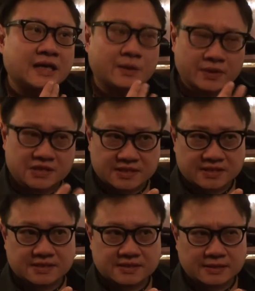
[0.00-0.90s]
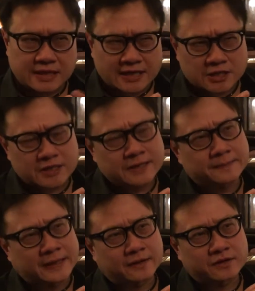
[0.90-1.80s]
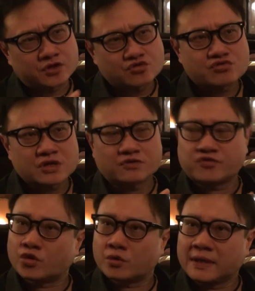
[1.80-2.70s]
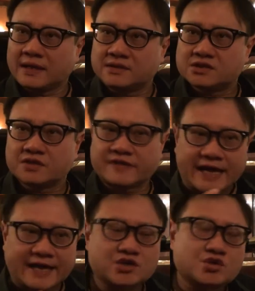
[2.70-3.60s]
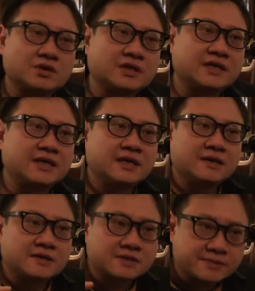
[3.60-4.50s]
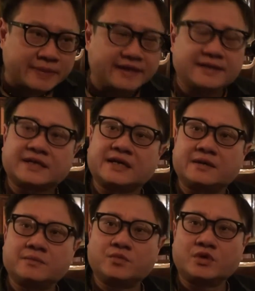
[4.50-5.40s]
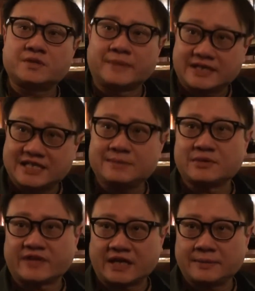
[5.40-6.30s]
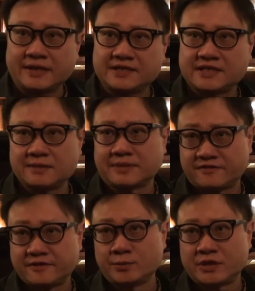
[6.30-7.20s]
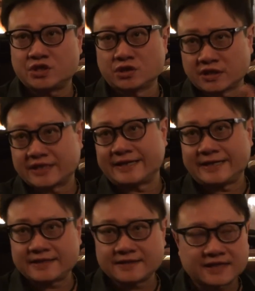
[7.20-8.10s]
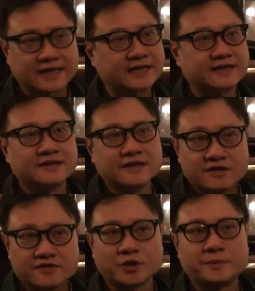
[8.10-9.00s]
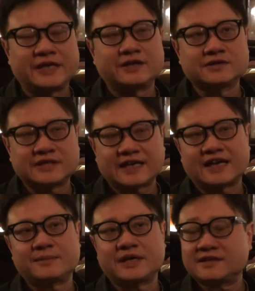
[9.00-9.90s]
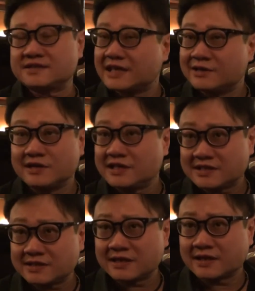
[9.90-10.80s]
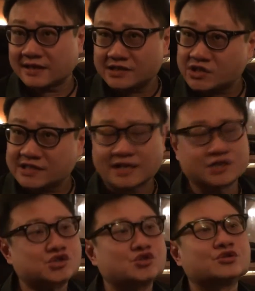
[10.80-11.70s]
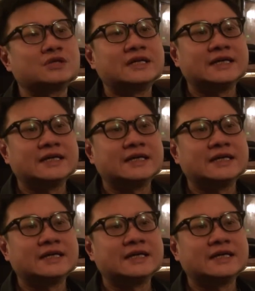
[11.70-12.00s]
It was actually about 3 to 4 months of actually spending time with my team of animators, headed by Phil Mitchell, a Canadian. I had Filipinos, hit animators, Indonesian young kids just out of school.